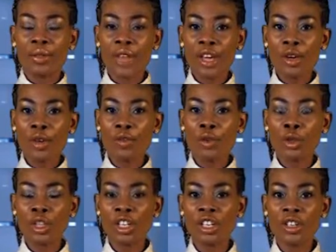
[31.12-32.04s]
and thank you for
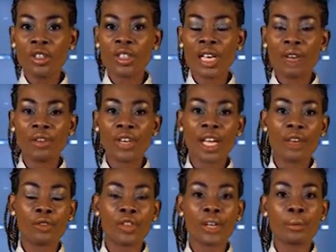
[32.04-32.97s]
joining us on
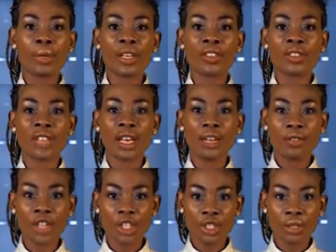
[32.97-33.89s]
African Free Press
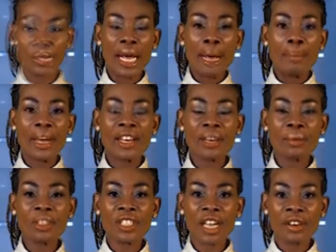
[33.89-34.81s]
Television. My
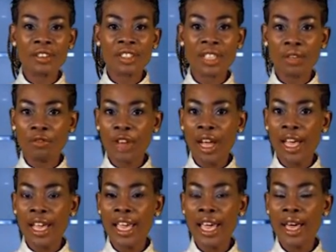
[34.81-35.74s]
name is Arit
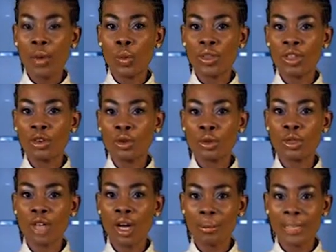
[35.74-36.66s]
Ifa, here with the
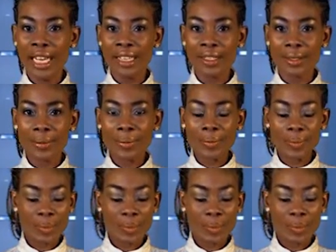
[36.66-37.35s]
news updates.